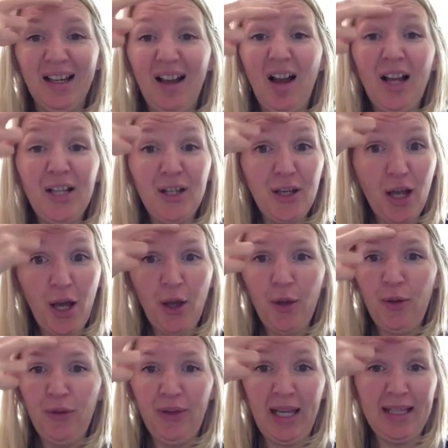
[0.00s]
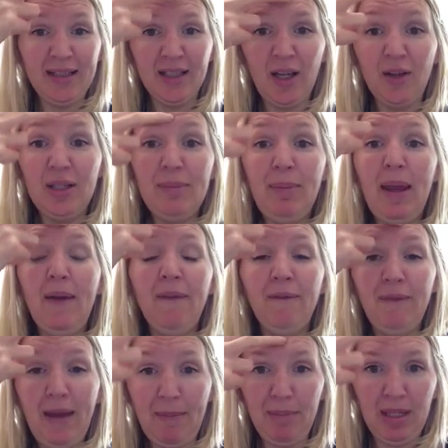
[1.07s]
I know that it's going to be a
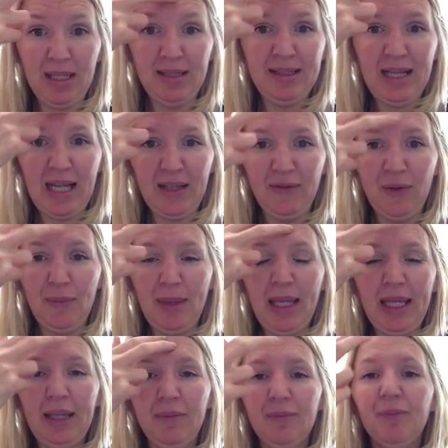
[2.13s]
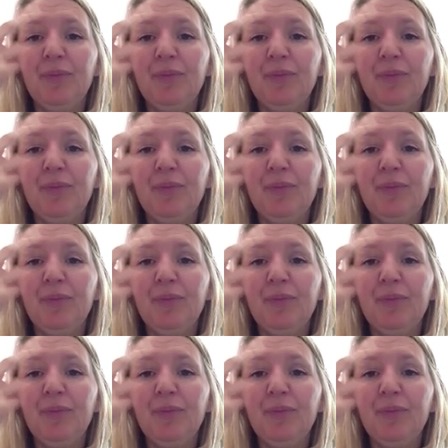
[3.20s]
fabulous day for me.